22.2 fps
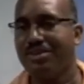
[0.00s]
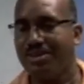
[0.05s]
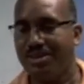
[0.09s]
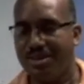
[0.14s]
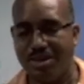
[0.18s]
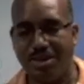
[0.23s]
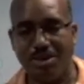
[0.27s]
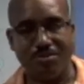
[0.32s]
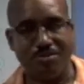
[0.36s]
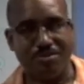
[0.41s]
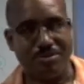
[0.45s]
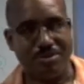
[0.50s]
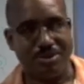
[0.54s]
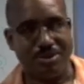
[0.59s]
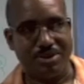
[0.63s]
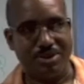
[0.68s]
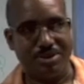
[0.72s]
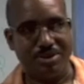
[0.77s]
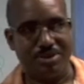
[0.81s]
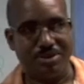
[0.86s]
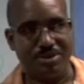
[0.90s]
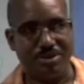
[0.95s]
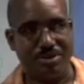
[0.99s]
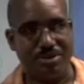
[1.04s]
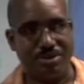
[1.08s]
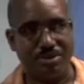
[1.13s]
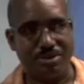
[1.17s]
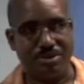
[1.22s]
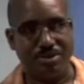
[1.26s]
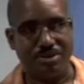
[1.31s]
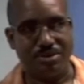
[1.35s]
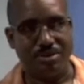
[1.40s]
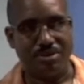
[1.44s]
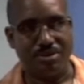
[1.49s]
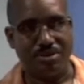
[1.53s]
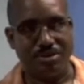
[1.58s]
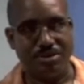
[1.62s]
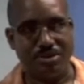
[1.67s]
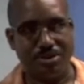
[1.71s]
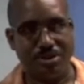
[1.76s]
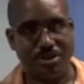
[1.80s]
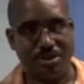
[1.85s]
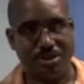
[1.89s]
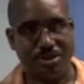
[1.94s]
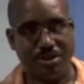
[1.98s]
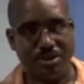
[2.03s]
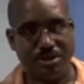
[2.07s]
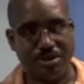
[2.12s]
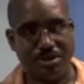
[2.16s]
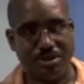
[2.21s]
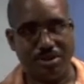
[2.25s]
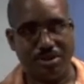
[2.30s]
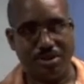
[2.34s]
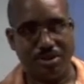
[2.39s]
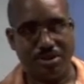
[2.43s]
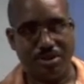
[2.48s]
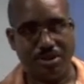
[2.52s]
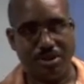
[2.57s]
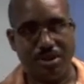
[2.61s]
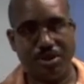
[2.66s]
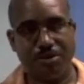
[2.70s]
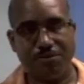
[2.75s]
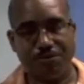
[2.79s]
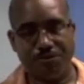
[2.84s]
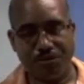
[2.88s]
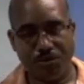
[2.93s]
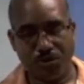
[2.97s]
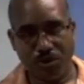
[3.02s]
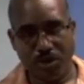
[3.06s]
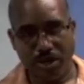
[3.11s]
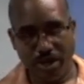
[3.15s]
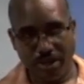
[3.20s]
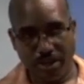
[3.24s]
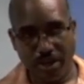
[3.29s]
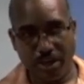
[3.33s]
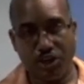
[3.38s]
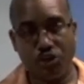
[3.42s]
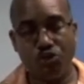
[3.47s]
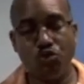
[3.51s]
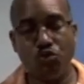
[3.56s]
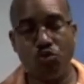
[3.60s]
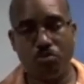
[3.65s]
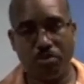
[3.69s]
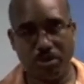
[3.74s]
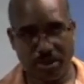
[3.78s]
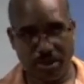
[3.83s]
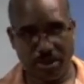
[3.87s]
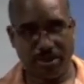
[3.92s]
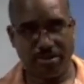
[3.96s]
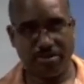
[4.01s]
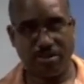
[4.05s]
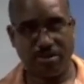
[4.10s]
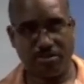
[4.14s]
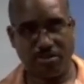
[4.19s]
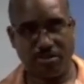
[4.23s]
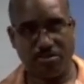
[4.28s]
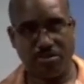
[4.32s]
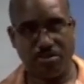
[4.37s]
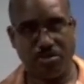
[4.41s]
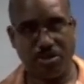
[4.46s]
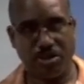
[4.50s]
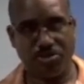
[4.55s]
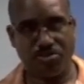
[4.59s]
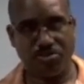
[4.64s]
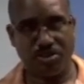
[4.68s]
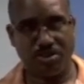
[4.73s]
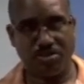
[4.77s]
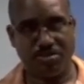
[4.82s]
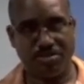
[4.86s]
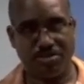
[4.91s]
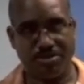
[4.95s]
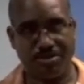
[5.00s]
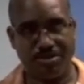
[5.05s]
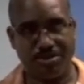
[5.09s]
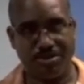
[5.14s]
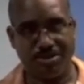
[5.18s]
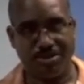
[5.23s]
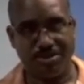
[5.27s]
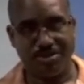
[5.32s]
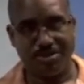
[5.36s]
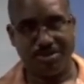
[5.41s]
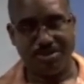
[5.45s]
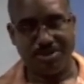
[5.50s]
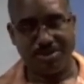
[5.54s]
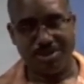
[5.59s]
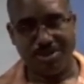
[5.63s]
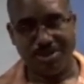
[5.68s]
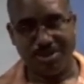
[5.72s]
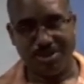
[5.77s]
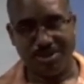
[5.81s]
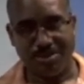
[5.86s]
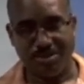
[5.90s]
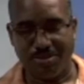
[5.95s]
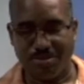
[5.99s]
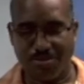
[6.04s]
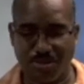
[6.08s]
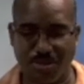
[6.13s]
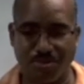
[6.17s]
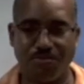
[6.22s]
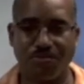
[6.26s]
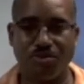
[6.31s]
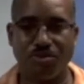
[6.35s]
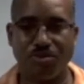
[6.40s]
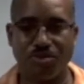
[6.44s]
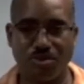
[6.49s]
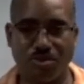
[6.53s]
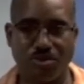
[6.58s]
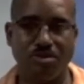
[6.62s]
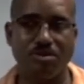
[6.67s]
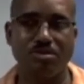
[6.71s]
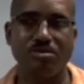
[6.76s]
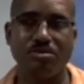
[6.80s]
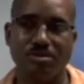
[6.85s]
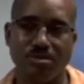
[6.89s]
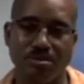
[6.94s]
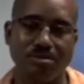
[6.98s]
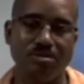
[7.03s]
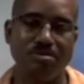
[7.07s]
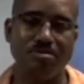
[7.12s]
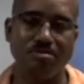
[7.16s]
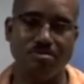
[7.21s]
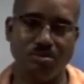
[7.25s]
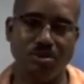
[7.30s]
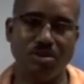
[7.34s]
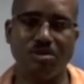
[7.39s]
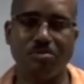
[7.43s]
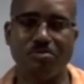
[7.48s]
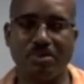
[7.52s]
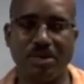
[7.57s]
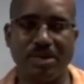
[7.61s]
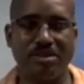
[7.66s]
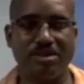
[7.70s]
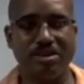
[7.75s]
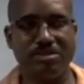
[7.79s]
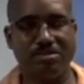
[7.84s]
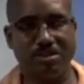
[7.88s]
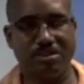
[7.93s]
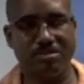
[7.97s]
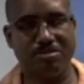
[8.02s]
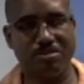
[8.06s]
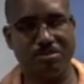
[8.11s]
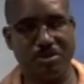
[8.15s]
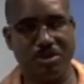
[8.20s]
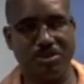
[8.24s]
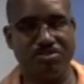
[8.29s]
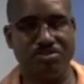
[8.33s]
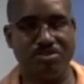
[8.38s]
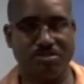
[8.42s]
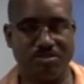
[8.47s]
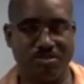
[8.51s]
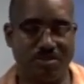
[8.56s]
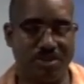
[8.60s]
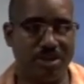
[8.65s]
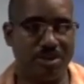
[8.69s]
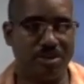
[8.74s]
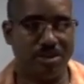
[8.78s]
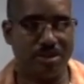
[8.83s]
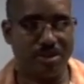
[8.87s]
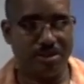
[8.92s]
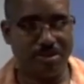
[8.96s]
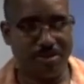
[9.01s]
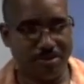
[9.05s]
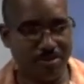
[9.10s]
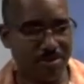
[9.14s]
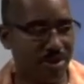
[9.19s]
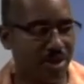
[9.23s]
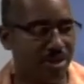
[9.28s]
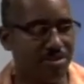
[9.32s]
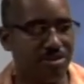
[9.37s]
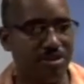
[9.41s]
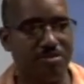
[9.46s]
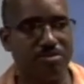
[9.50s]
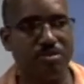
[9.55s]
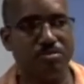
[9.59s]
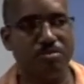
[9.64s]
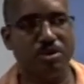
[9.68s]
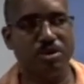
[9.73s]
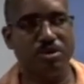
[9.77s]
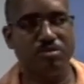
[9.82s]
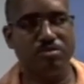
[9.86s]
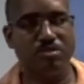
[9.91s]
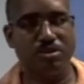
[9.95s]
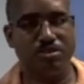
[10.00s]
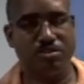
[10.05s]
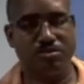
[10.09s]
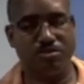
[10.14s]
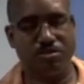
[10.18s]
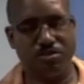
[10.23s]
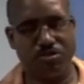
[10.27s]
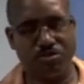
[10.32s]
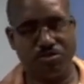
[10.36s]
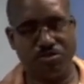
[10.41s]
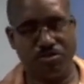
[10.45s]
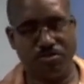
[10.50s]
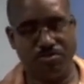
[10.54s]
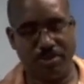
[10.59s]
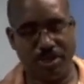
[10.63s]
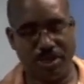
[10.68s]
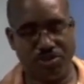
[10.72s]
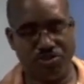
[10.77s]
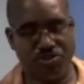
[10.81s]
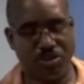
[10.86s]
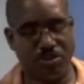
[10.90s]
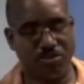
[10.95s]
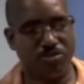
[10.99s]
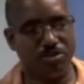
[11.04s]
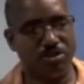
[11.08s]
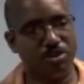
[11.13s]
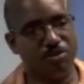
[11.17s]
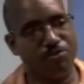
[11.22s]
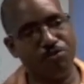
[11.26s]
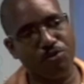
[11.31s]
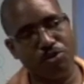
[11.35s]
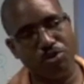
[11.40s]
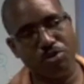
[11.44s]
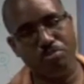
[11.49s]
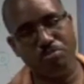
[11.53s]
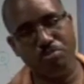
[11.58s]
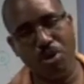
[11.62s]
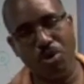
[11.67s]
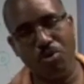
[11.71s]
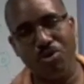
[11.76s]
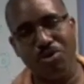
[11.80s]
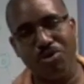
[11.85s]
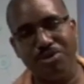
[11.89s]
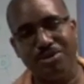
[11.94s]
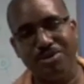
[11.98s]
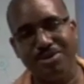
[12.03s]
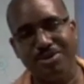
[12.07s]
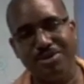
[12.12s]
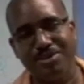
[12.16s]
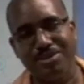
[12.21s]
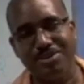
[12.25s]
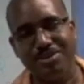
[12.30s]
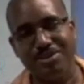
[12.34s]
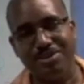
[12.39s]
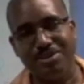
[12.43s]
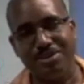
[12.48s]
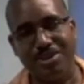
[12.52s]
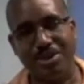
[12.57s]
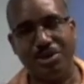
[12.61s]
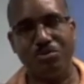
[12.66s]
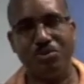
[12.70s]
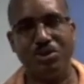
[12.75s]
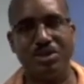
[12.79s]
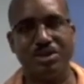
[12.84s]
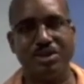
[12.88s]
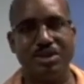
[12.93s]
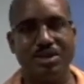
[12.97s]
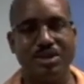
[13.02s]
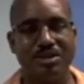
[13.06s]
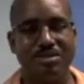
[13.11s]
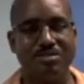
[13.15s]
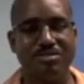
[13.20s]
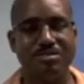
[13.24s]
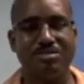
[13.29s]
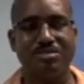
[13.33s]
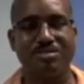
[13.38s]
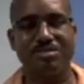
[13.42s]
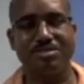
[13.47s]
How much for 3? How much for 3? If you get the cube of the adjacency matrix. So if you multiply the adjacent matrix to get the adjacent matrix to the 4th power, then we get